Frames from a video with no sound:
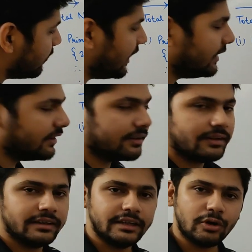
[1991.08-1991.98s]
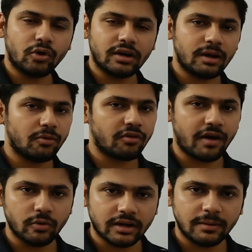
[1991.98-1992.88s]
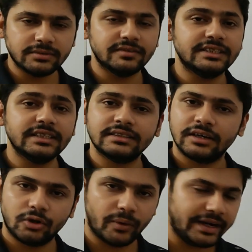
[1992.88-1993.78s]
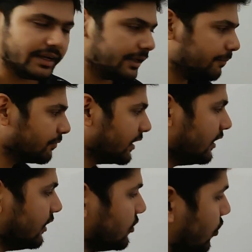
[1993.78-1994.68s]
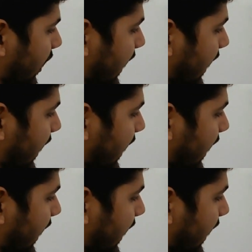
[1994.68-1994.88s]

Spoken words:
by the total number of outcomes, which is 20. So